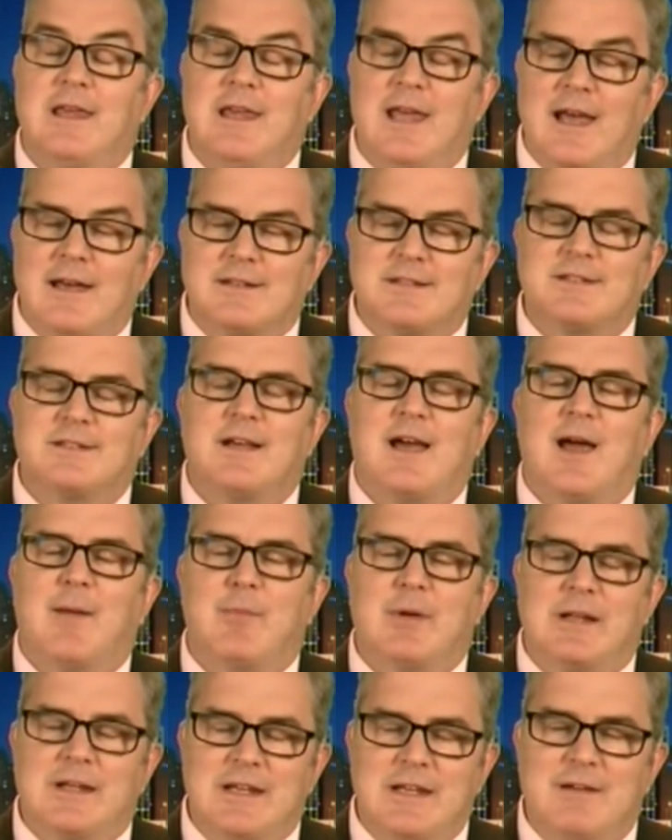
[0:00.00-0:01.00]
Yes, I
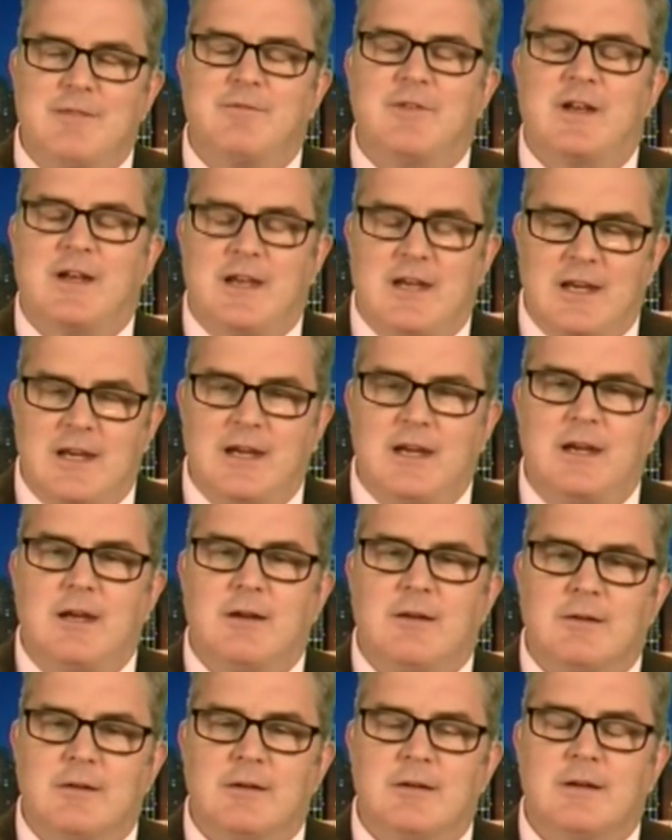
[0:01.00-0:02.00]
believe that
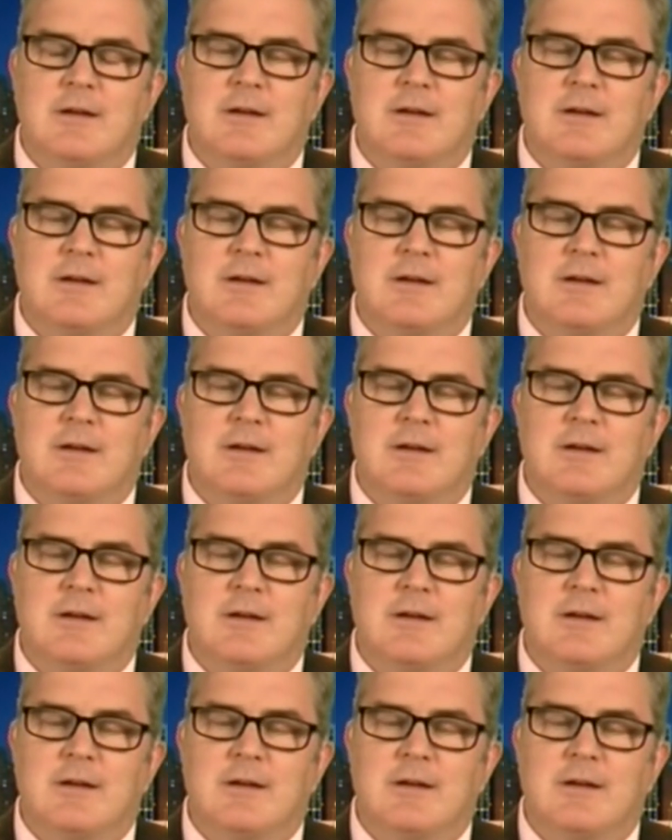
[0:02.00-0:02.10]
he